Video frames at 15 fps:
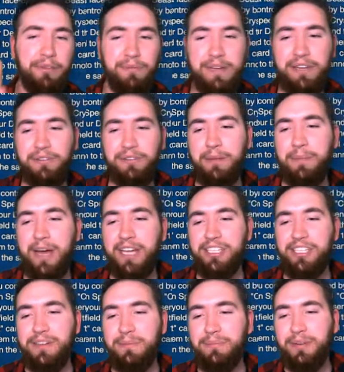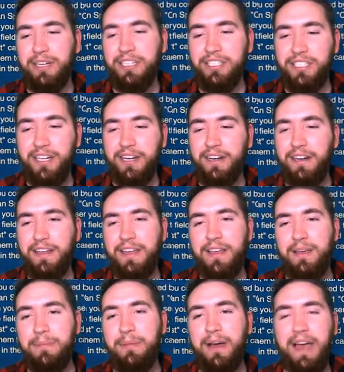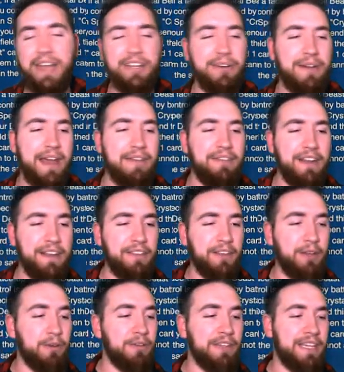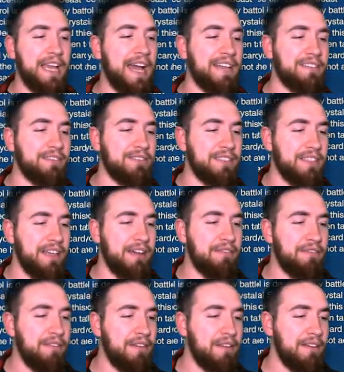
3 Gren Maju, I'm pretty sure. But I don't have any of the Golden Castle stuff.